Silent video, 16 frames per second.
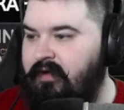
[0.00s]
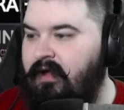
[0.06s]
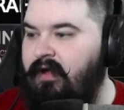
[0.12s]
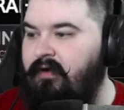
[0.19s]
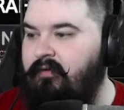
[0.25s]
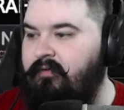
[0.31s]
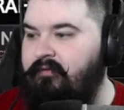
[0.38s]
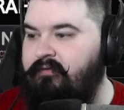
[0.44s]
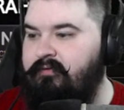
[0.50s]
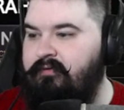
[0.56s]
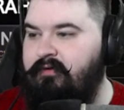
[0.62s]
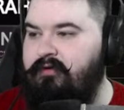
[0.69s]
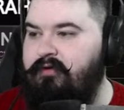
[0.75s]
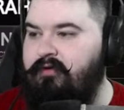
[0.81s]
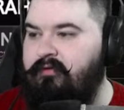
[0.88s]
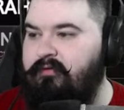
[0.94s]
Oh,
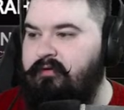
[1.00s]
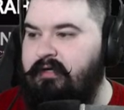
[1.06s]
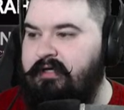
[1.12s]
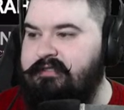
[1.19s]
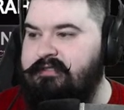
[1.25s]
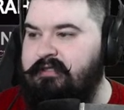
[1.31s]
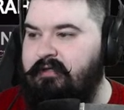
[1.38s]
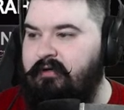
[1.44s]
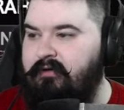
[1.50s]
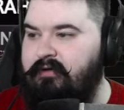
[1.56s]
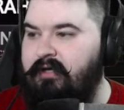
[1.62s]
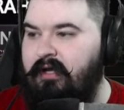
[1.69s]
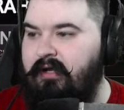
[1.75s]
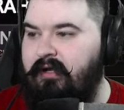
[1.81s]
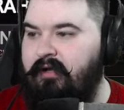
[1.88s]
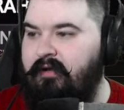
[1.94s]
you do, actually.
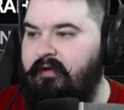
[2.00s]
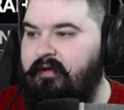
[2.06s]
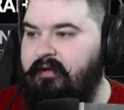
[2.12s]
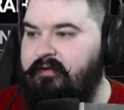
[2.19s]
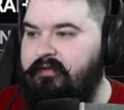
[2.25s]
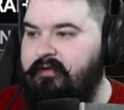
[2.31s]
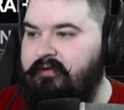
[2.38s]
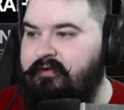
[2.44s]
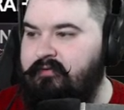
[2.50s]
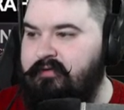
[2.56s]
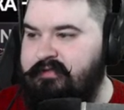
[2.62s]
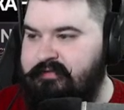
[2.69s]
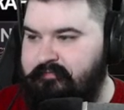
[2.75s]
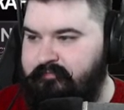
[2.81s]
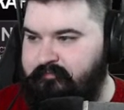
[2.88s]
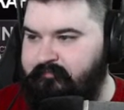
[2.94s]
Okay. Thunderous.